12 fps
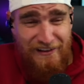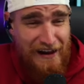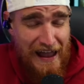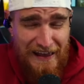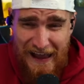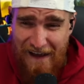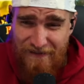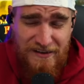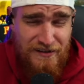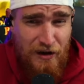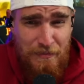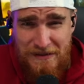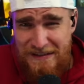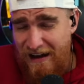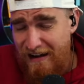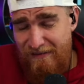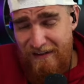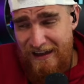They have that duck
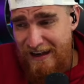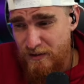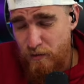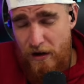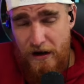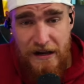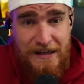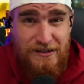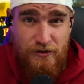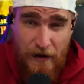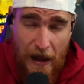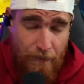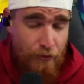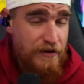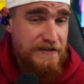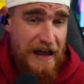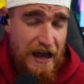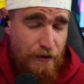mentality. Like, it is what it is. It's rat
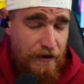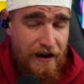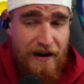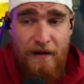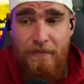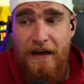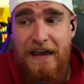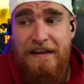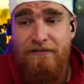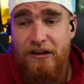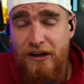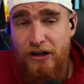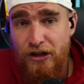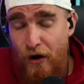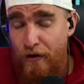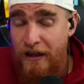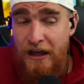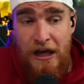poison. I don't care. I'm not even going to
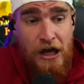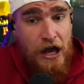condone it.